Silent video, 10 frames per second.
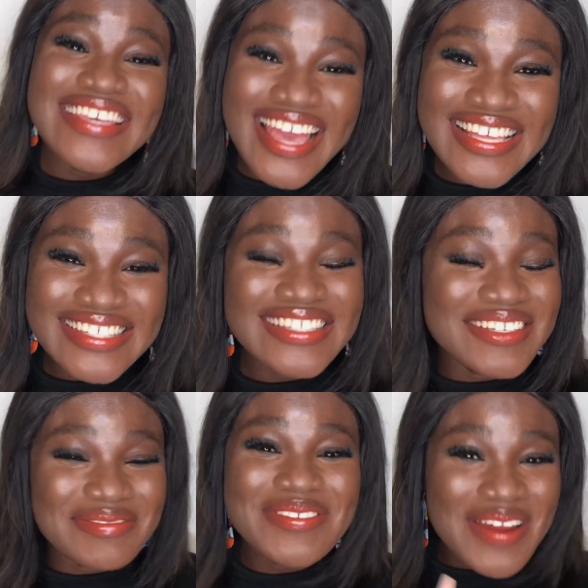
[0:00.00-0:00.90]
Yes,
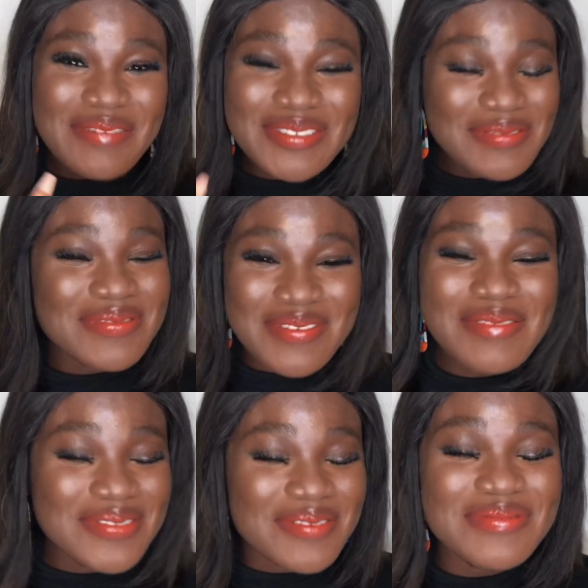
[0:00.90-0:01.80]
subscribe,
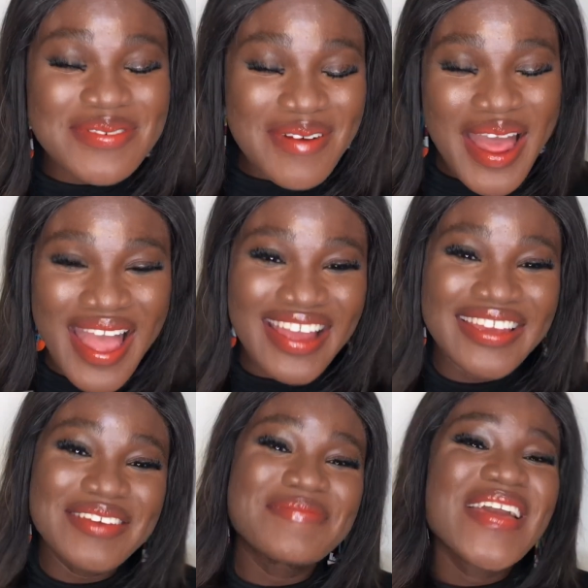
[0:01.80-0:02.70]
subscribe,
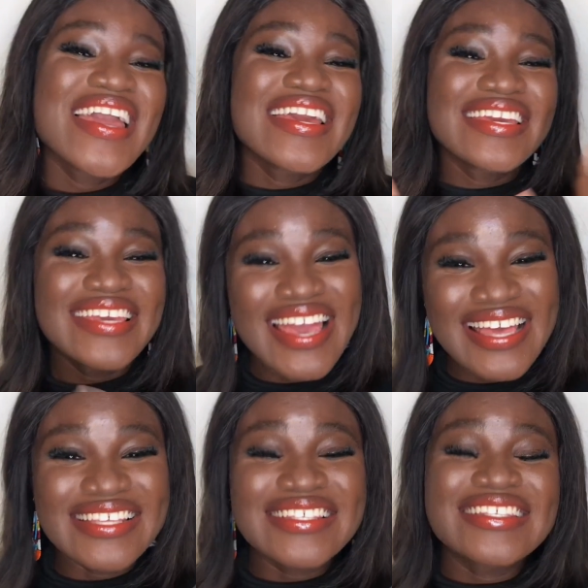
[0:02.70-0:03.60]
subscribe.
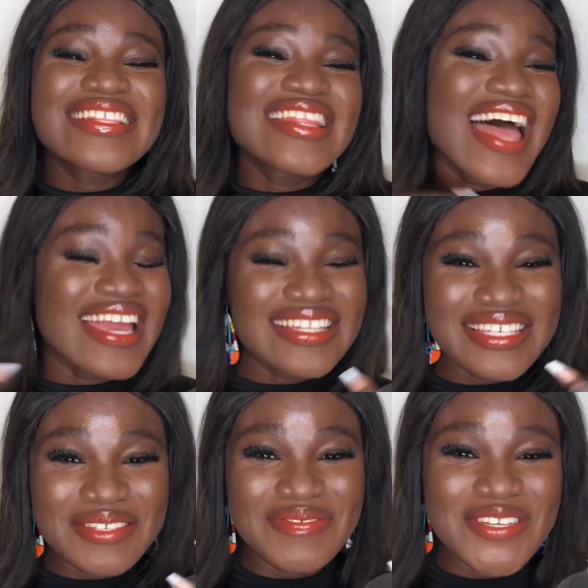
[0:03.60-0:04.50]
Yes, like
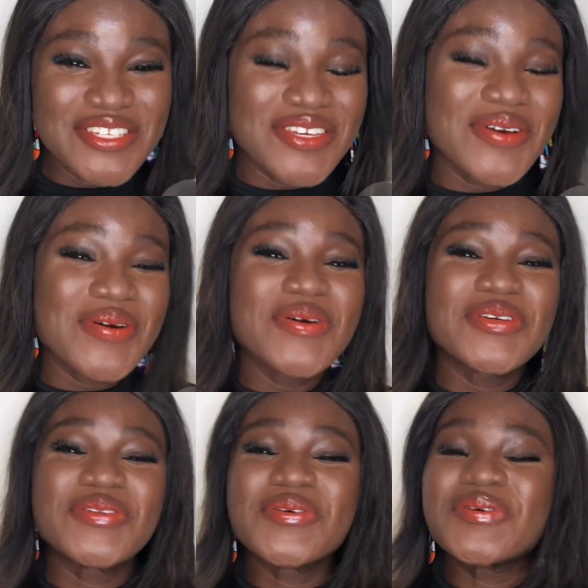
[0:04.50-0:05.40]
this video,
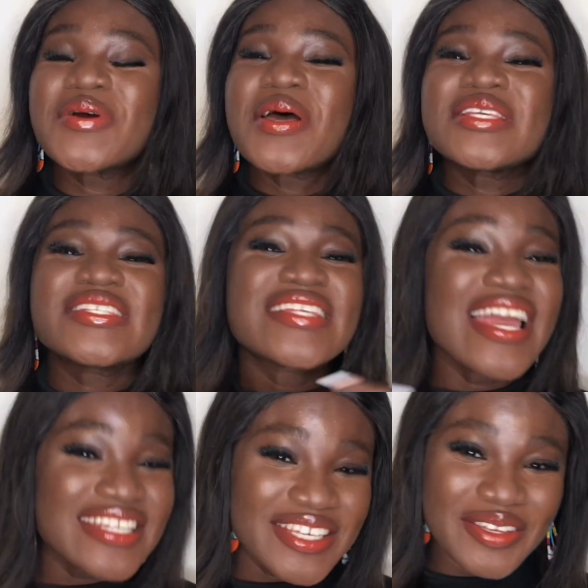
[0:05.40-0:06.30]
you know,
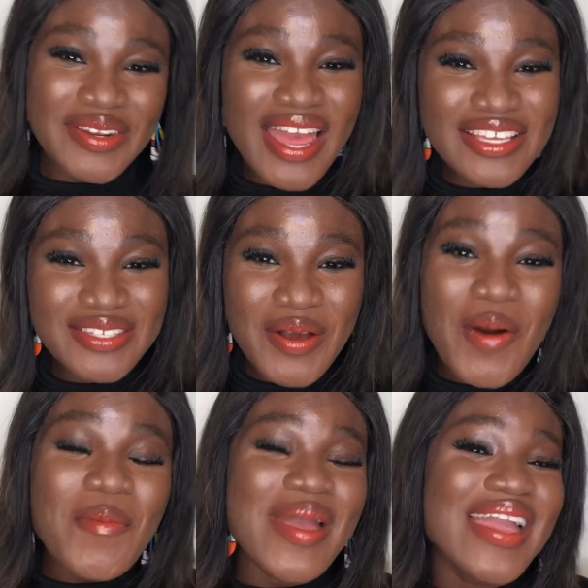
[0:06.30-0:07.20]
send in your nice
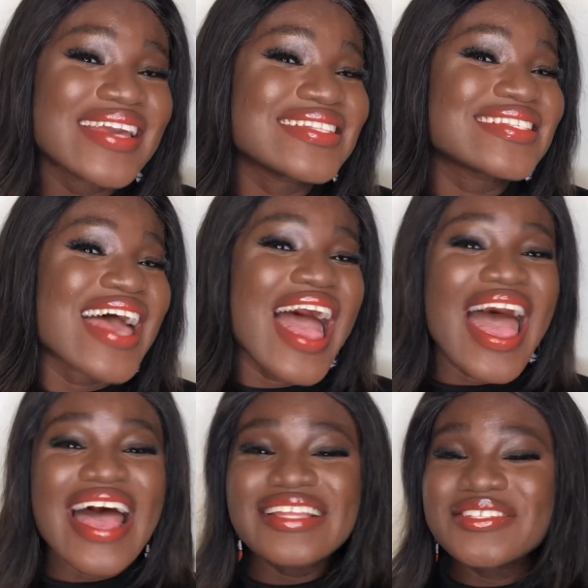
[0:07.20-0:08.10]
comment
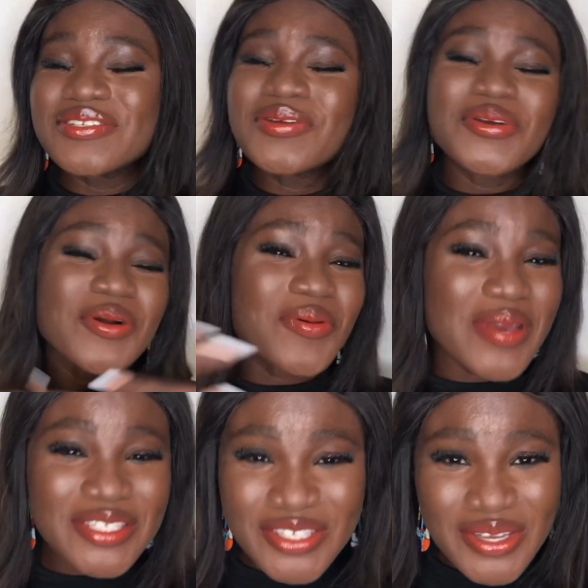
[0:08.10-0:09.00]
and you know your
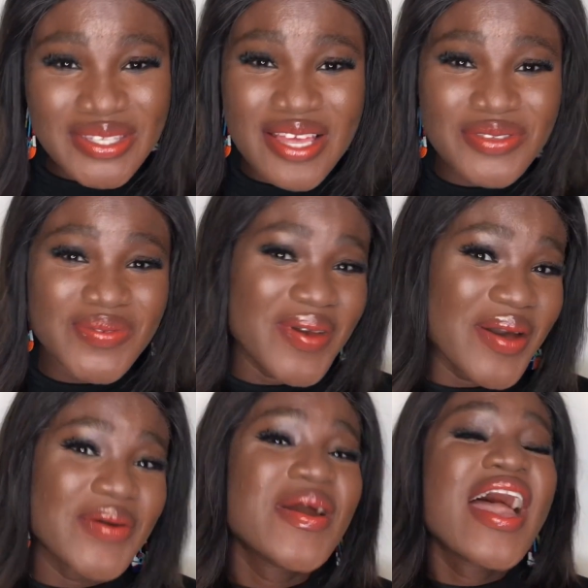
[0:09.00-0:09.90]
questions as
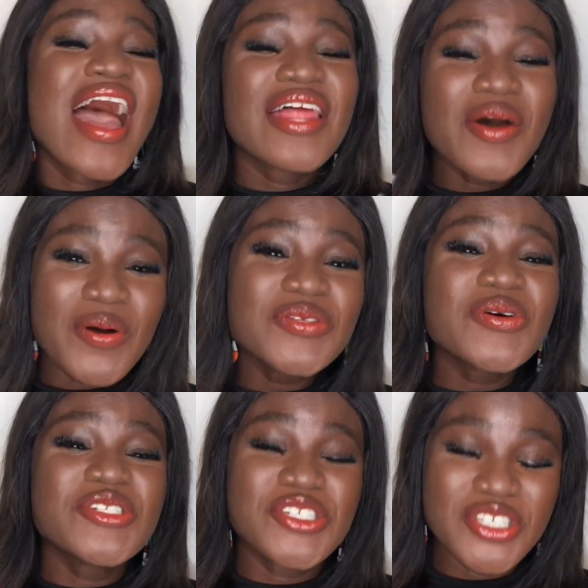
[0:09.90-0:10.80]
well and
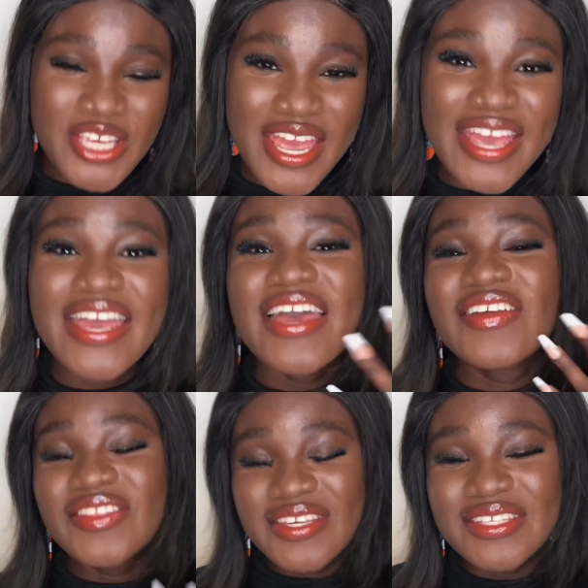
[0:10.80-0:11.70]
also share
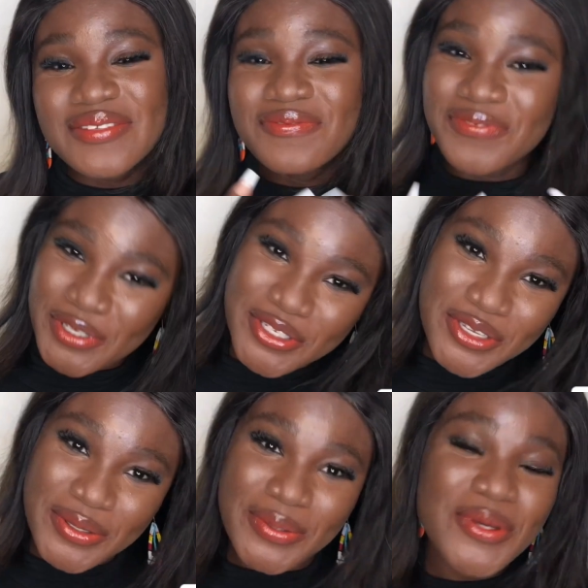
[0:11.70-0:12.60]
this
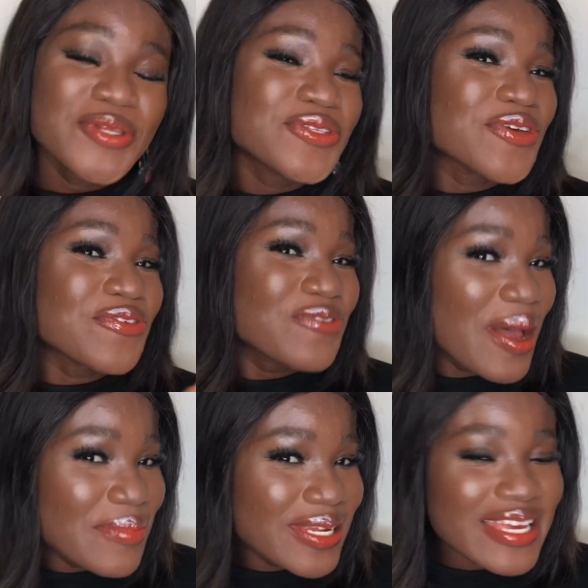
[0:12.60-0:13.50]
video to your
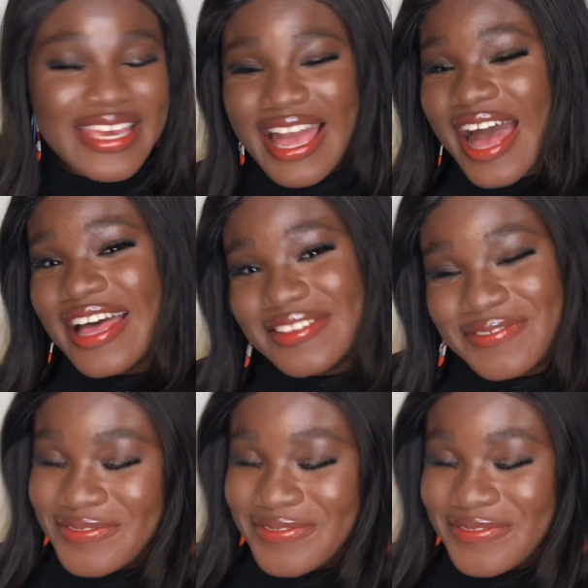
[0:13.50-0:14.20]
family and